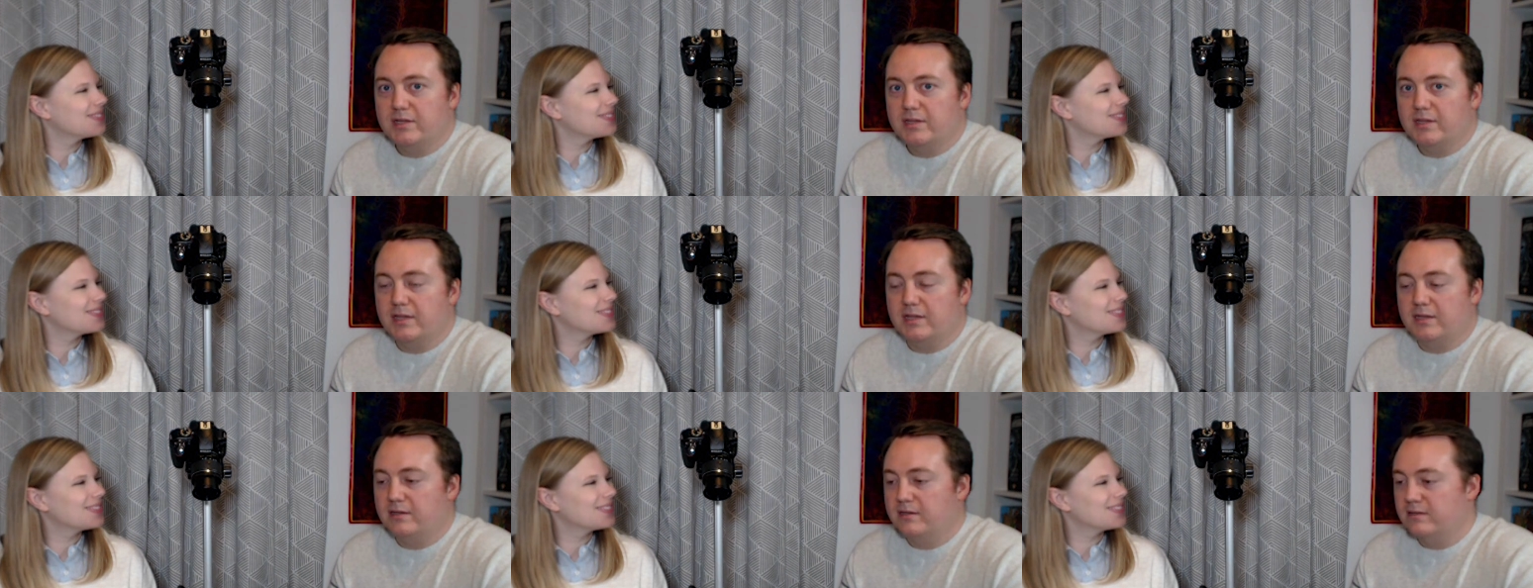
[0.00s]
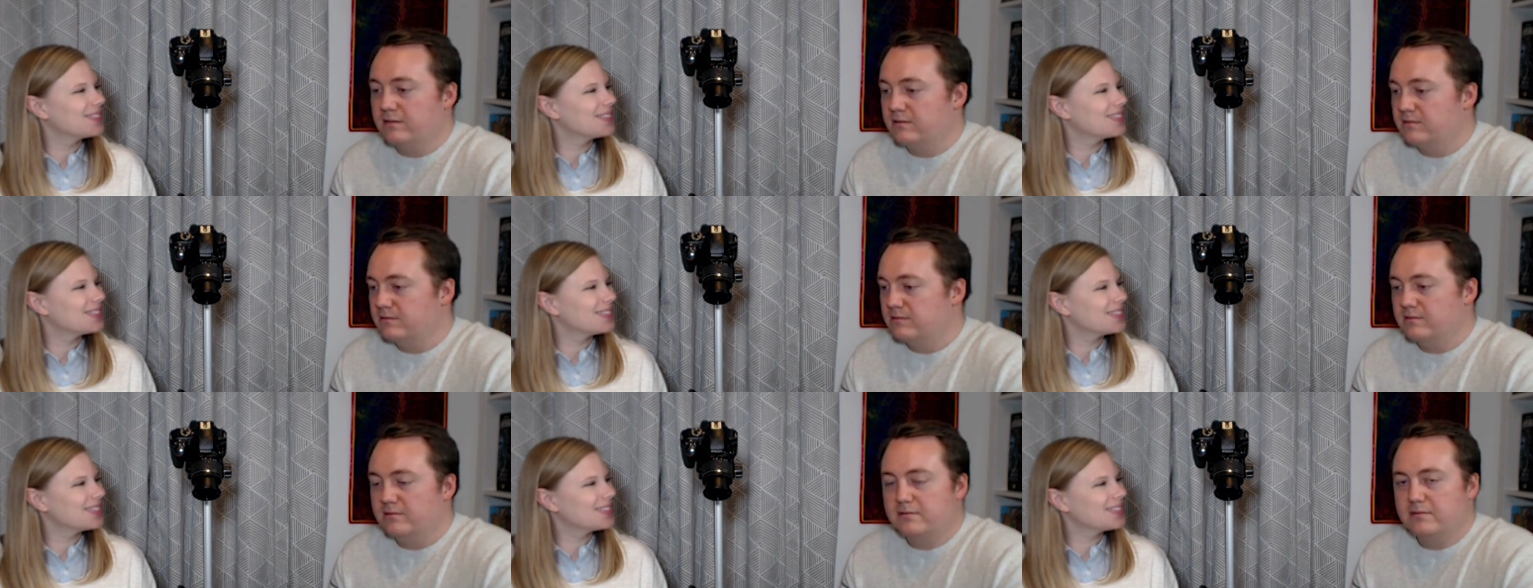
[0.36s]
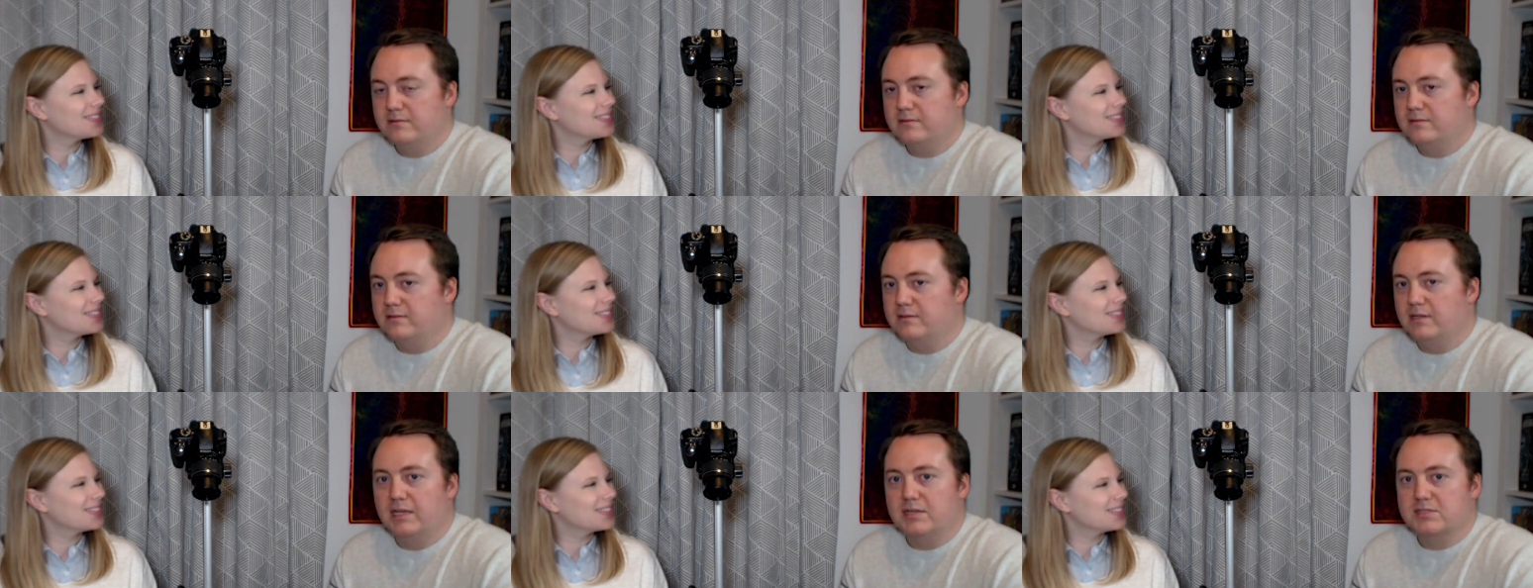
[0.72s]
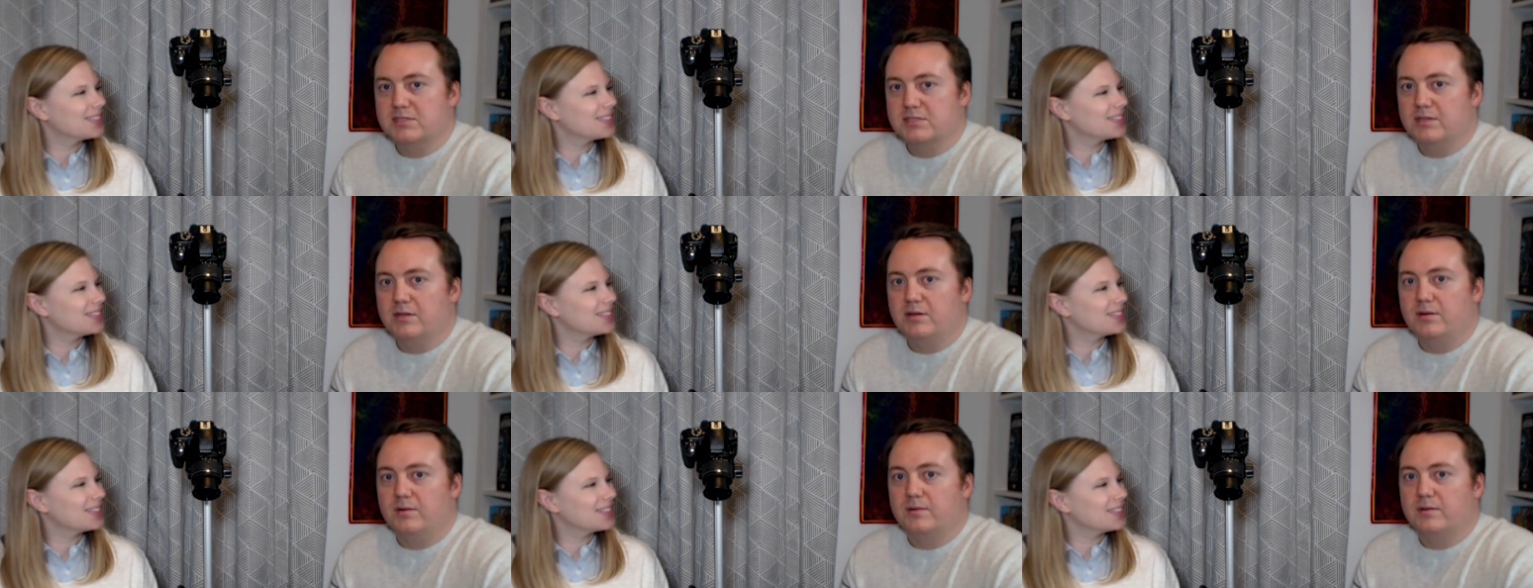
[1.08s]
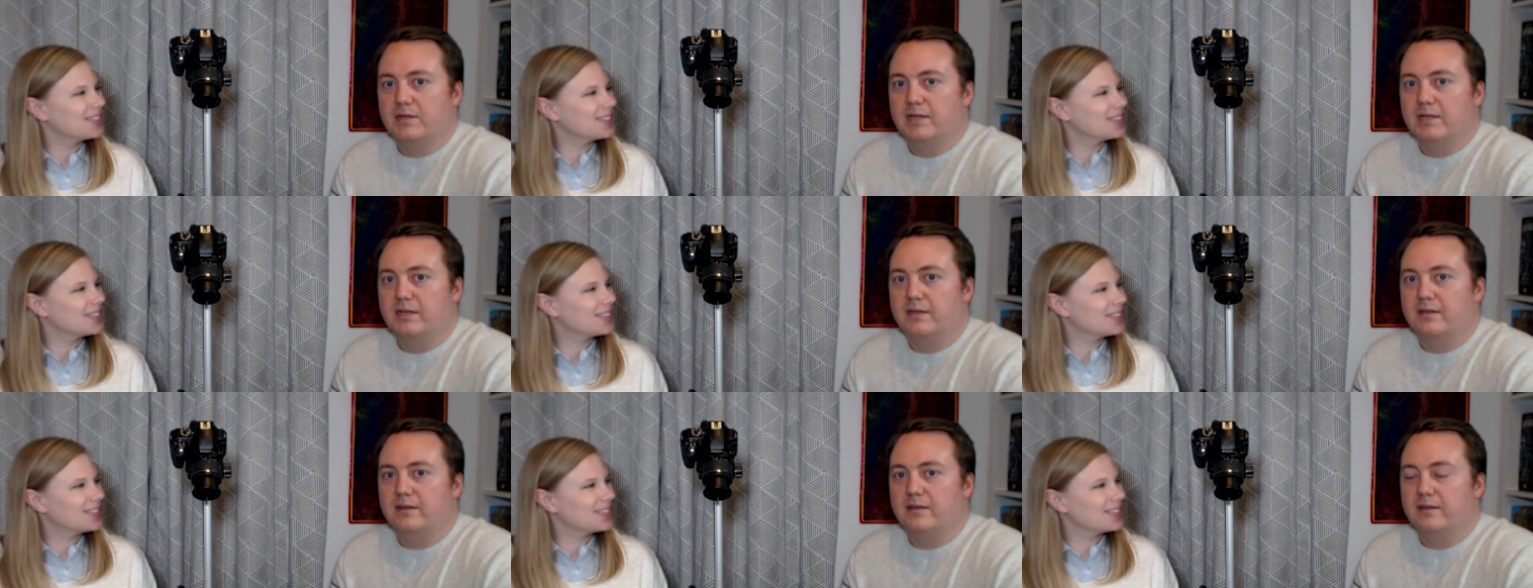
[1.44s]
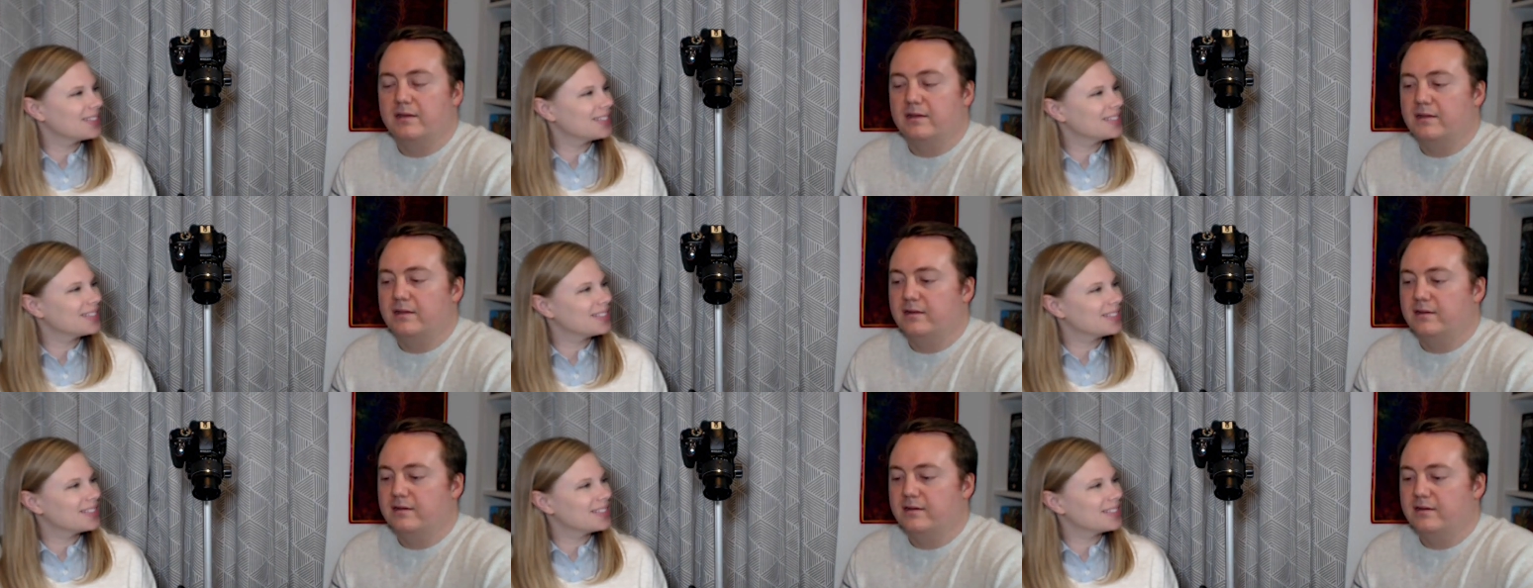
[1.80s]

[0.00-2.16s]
Speaker 1: then let us know and uh,